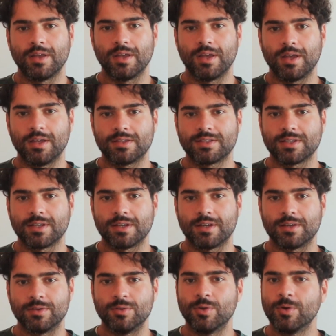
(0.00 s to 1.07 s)
it's a
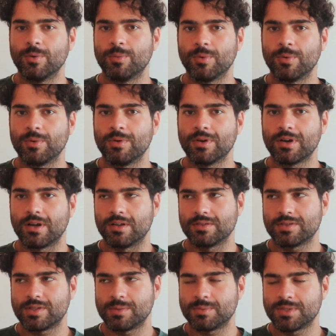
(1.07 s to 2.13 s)
noble
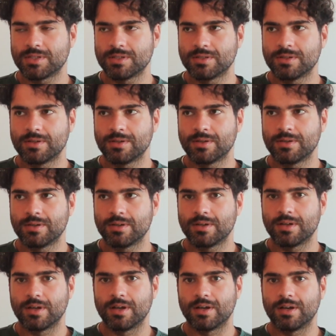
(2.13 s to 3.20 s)
concept.
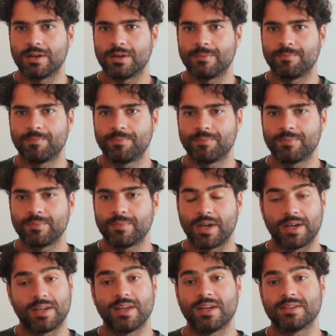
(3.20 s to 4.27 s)
I
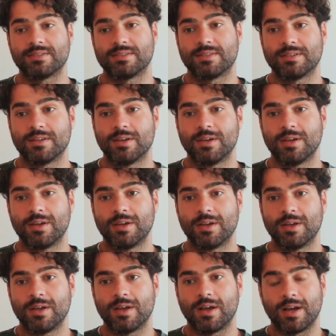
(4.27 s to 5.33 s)
guess
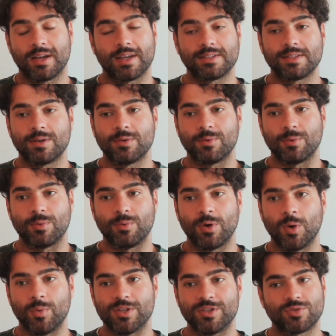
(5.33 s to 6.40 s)
that what
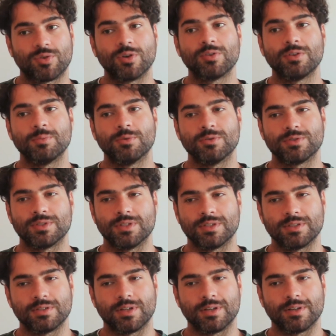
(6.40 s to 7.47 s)
we struggle the most
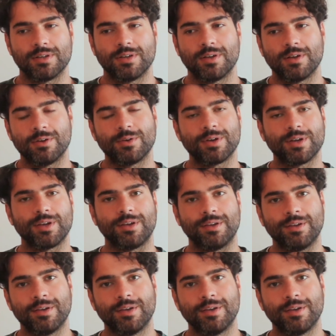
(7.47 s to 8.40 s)
is like, okay,